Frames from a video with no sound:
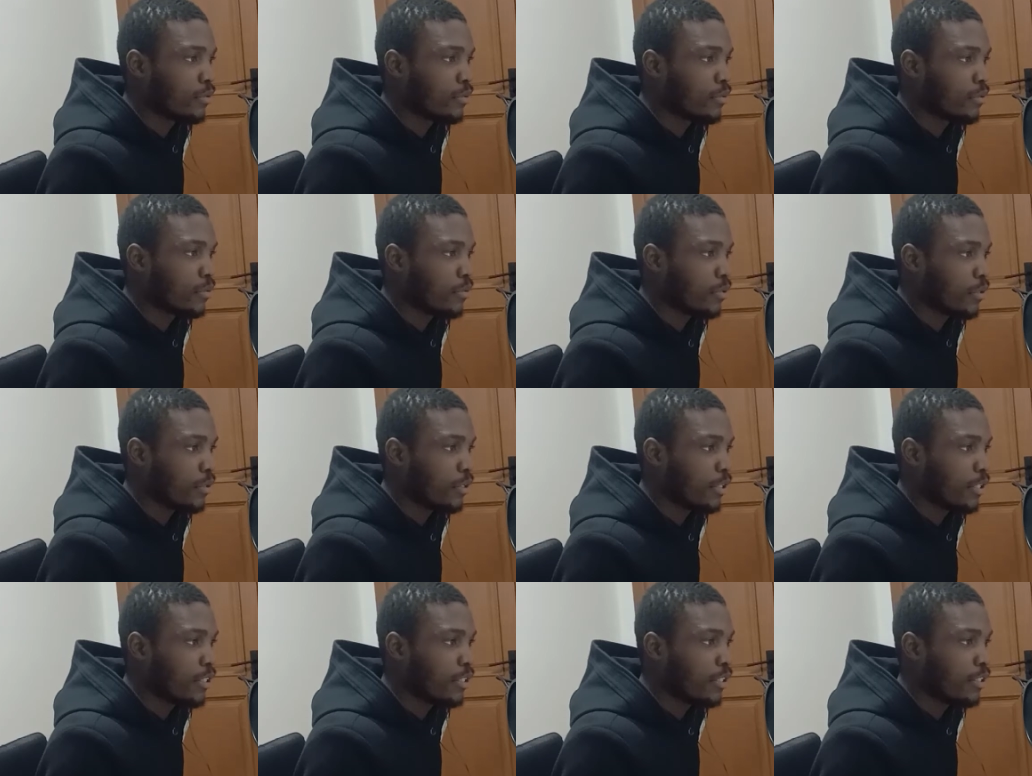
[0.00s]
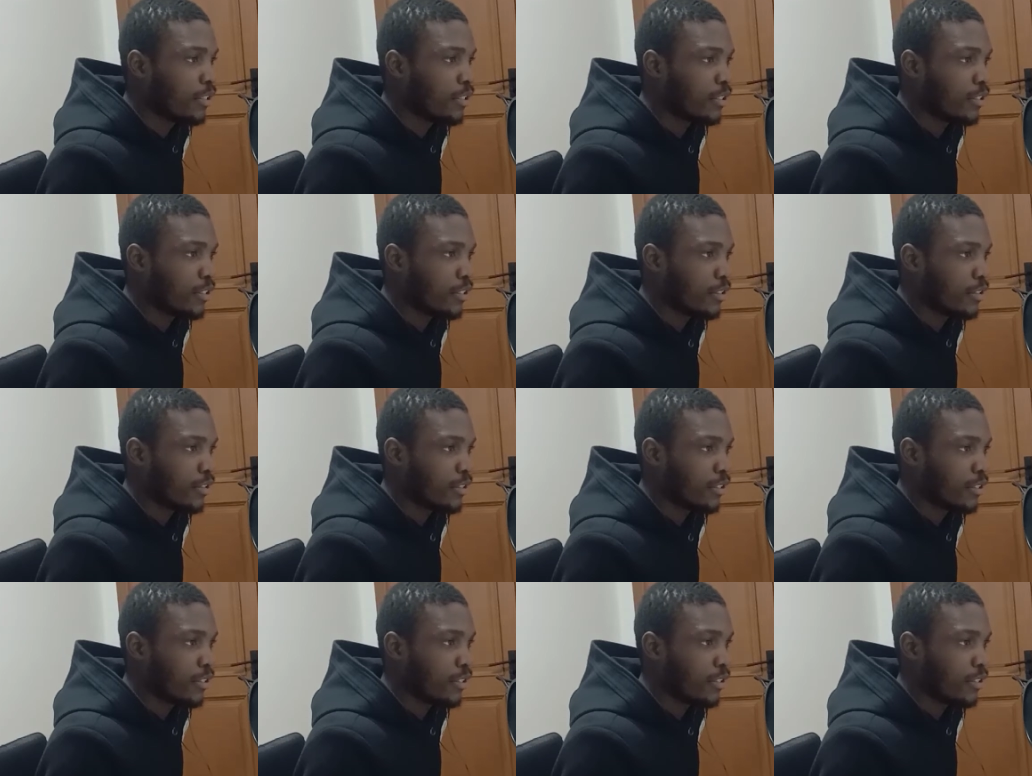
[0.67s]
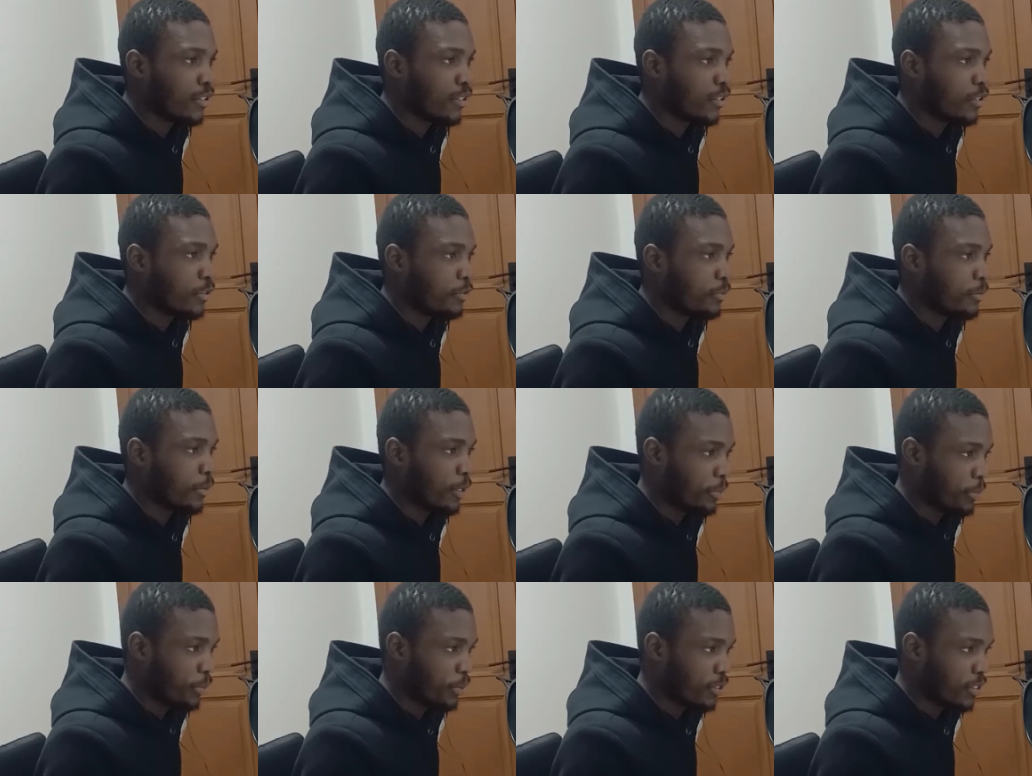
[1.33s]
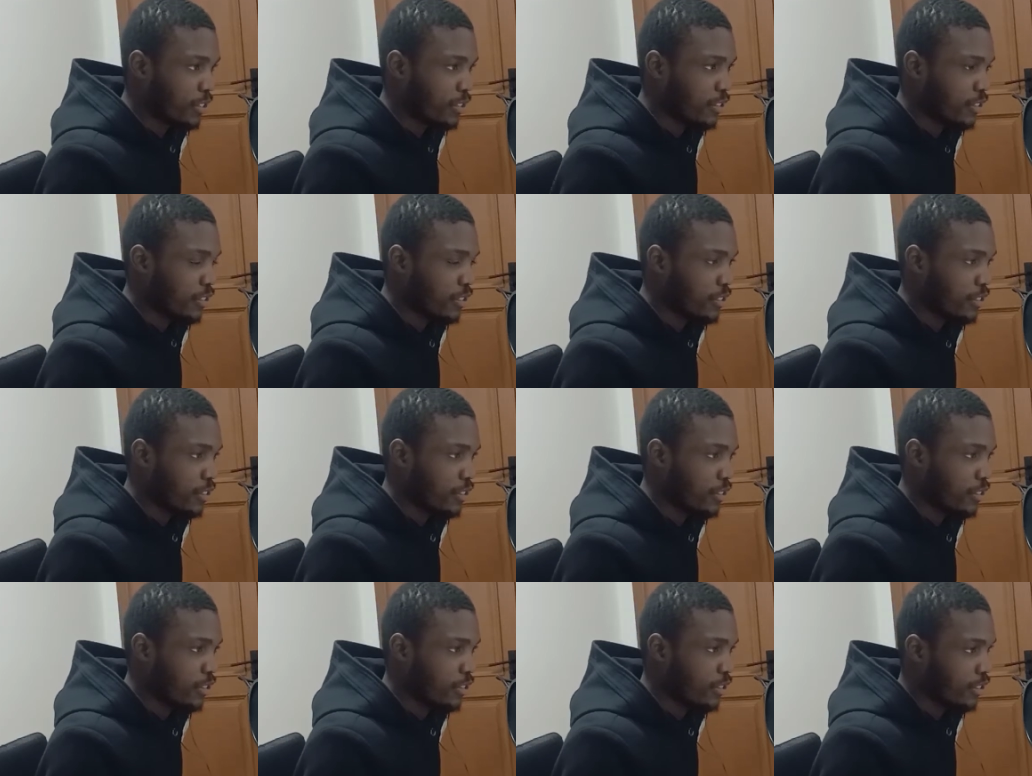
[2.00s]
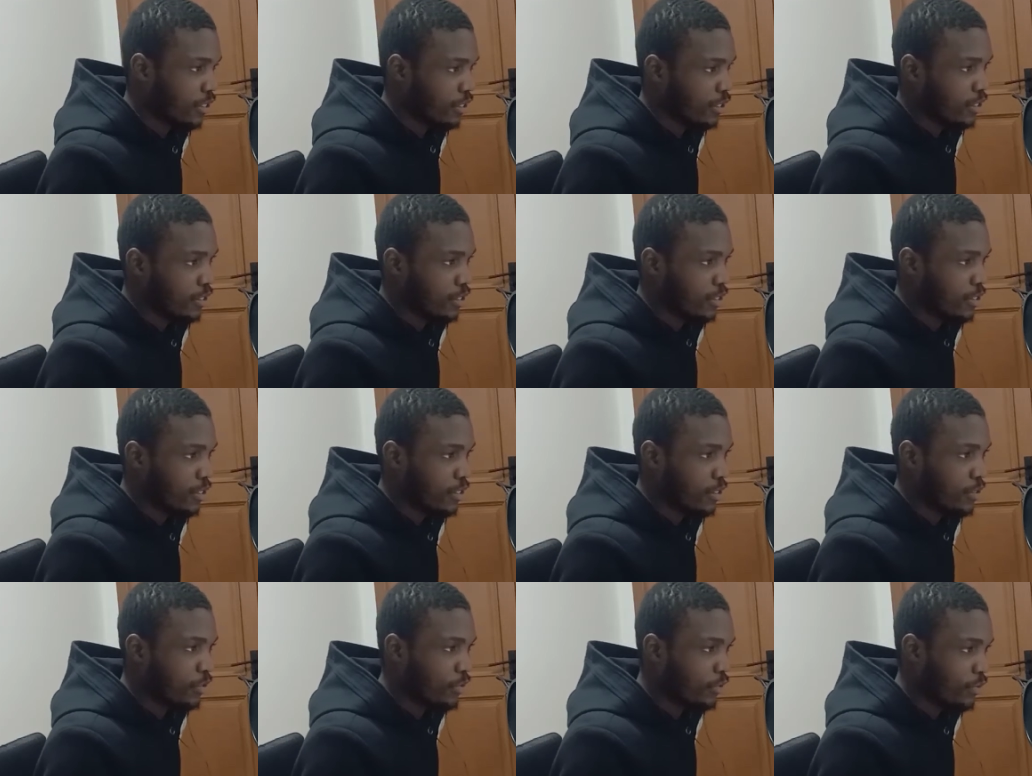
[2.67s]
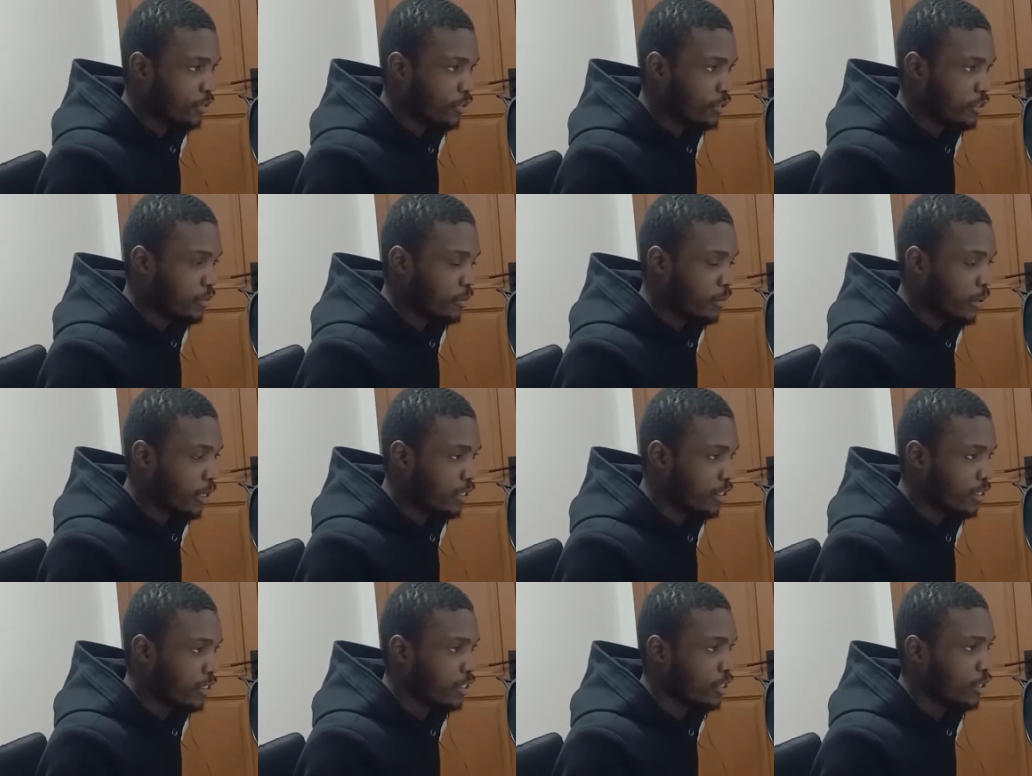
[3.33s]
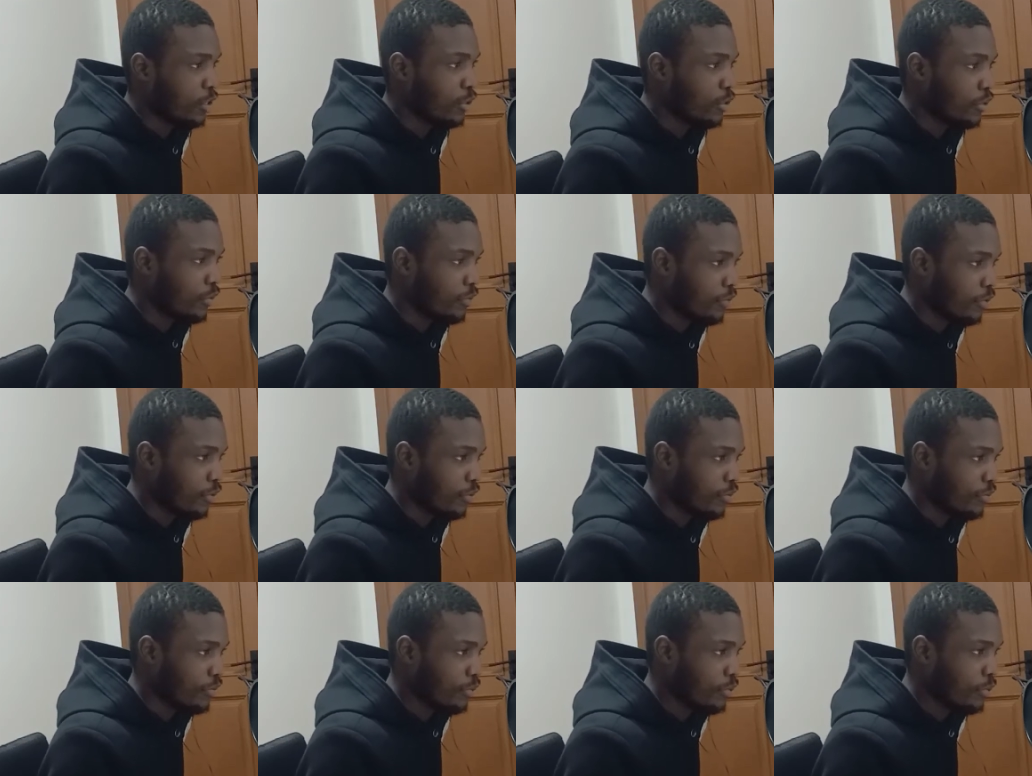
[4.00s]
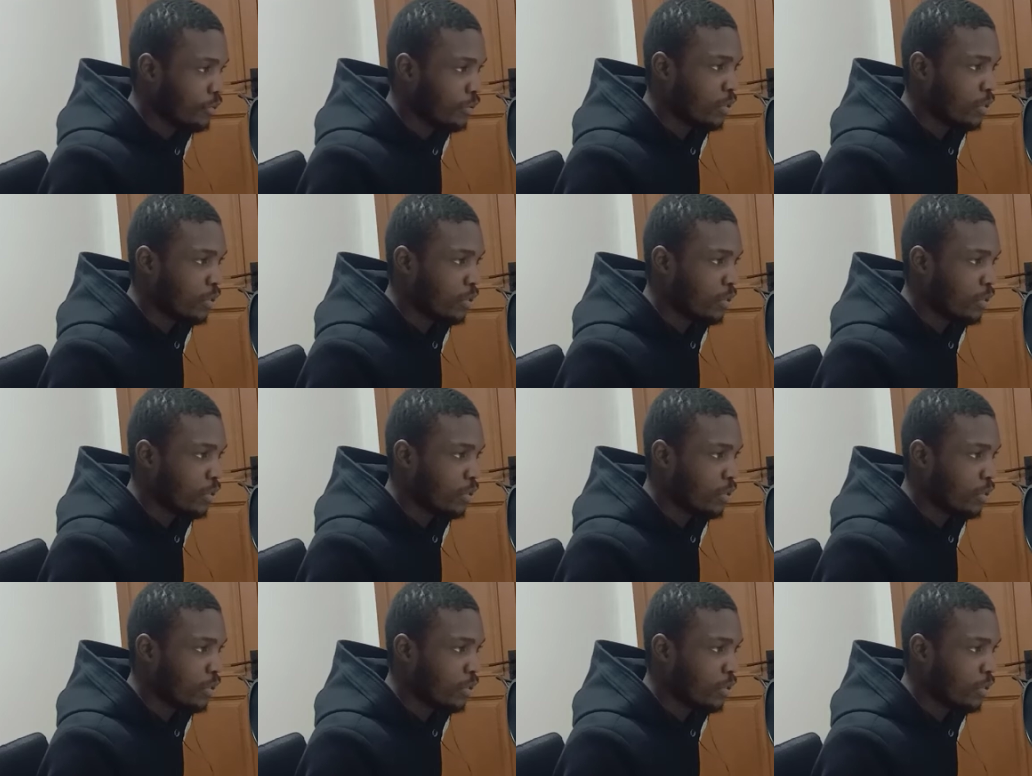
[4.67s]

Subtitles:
Today, the content of my presentation, the first part is the overview.